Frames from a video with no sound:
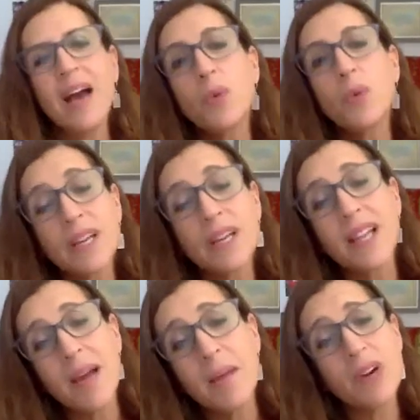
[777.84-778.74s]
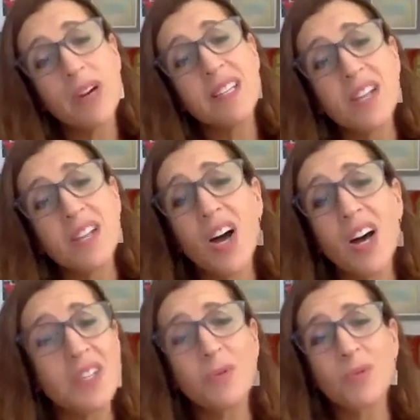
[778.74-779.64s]
I work in libraries a
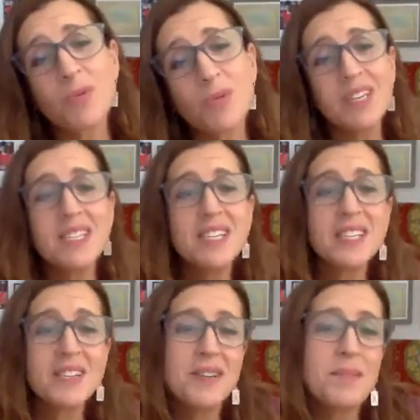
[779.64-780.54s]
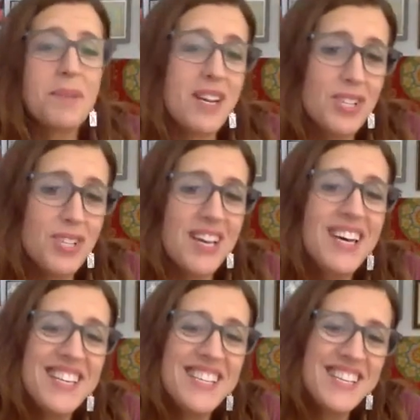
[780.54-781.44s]
lot, so it was really easy to imagine
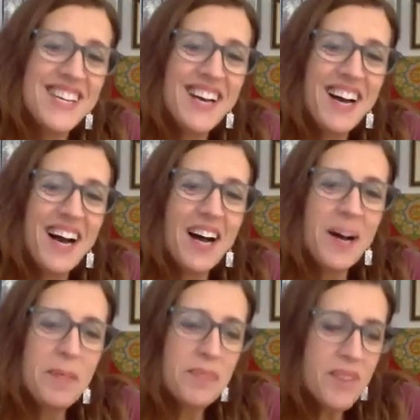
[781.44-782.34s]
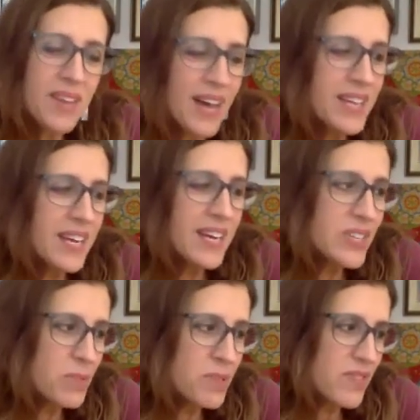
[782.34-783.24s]
this. And then in
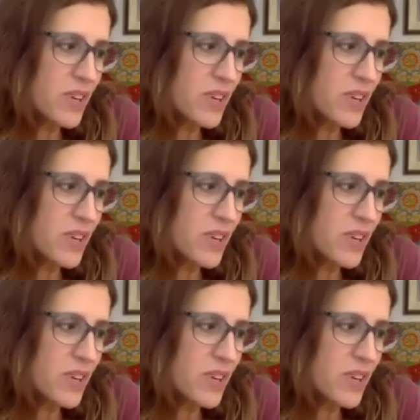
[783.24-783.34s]
terms of the